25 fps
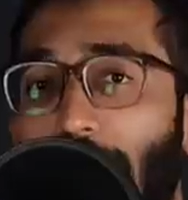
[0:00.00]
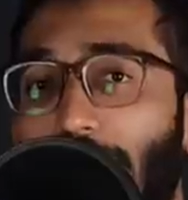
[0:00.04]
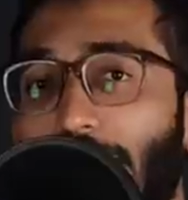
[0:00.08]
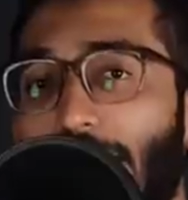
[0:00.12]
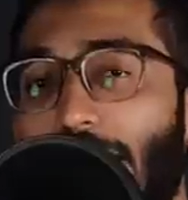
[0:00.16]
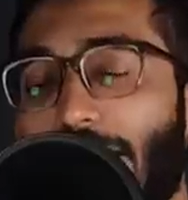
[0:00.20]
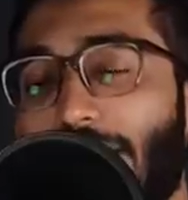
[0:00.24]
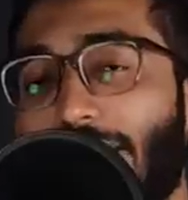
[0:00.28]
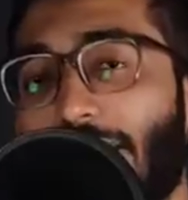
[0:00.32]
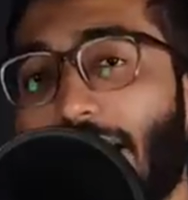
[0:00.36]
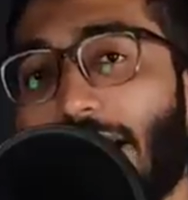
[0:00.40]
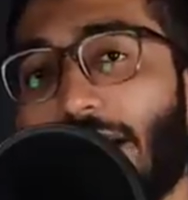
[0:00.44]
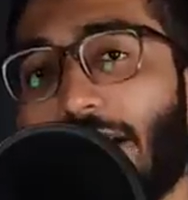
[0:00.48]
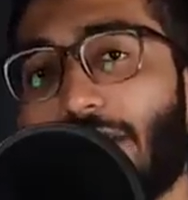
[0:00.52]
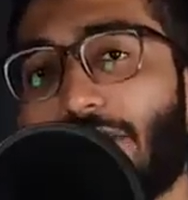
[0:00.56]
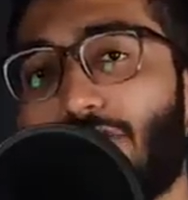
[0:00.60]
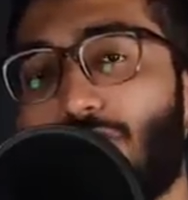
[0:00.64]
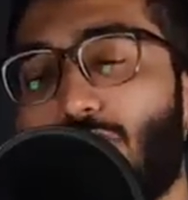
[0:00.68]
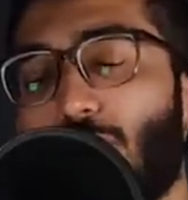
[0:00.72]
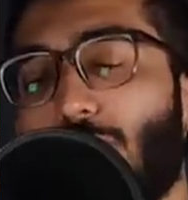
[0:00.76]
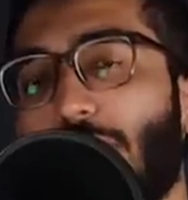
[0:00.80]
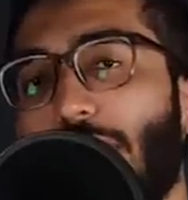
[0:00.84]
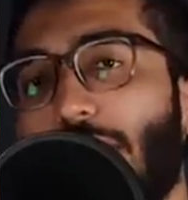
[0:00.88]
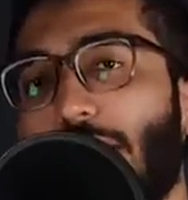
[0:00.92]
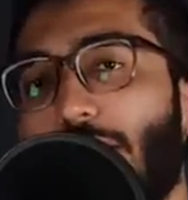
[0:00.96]
The entire
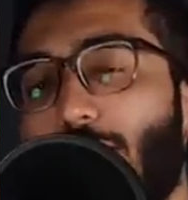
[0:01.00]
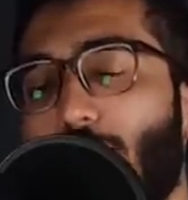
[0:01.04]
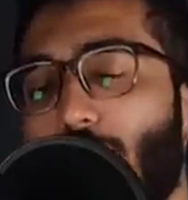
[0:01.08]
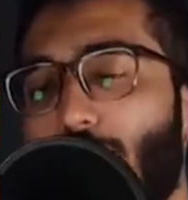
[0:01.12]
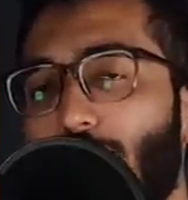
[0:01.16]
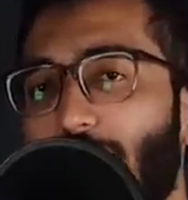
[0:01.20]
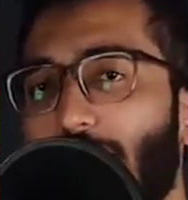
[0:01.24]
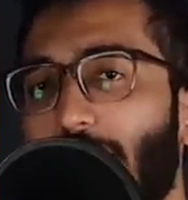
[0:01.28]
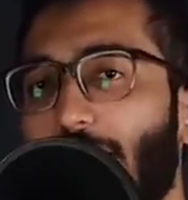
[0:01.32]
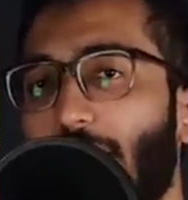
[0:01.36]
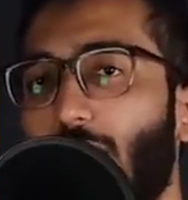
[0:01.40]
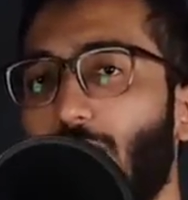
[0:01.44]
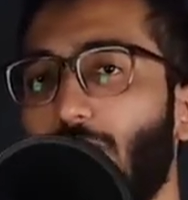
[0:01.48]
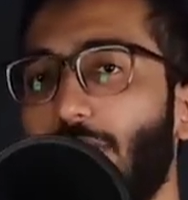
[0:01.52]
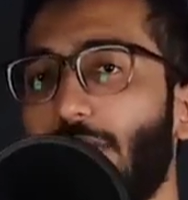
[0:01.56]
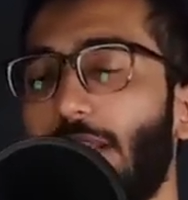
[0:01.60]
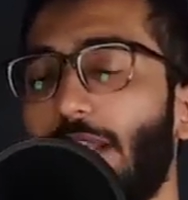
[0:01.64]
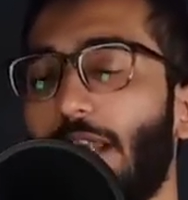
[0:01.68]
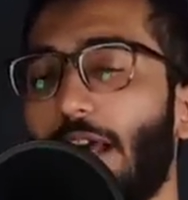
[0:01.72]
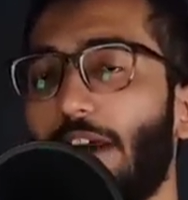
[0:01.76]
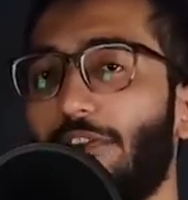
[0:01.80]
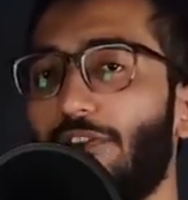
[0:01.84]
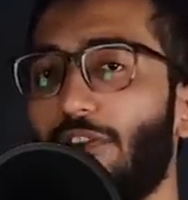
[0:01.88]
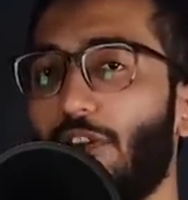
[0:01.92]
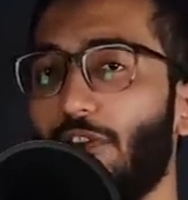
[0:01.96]
story revolves around the
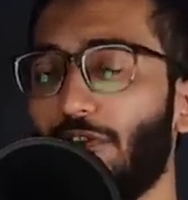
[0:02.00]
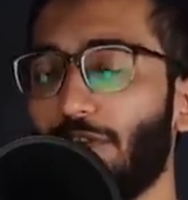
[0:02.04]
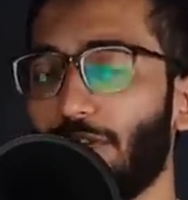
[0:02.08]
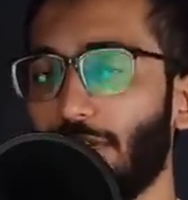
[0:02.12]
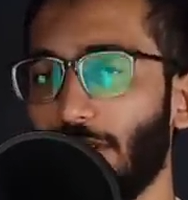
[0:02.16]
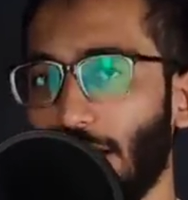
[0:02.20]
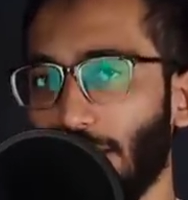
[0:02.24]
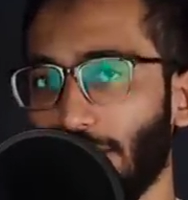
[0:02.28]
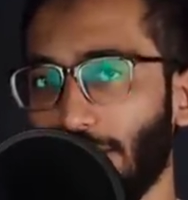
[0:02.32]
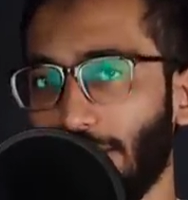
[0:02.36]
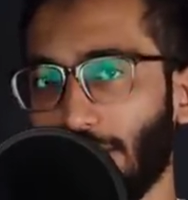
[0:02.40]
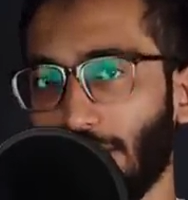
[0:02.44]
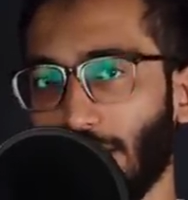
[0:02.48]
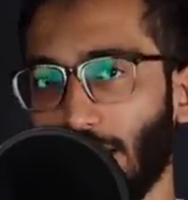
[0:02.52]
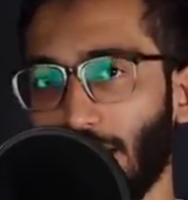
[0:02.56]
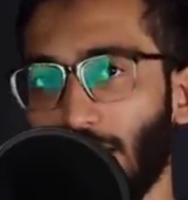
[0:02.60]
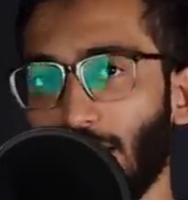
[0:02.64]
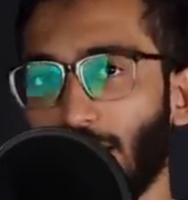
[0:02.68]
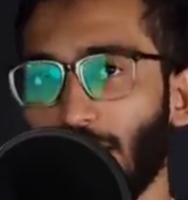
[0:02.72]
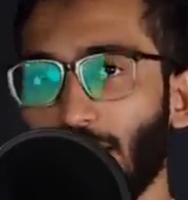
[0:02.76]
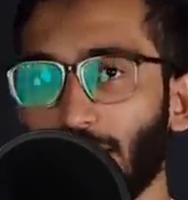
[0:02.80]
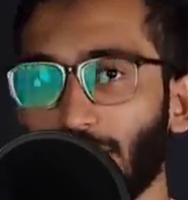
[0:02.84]
life of Nadira.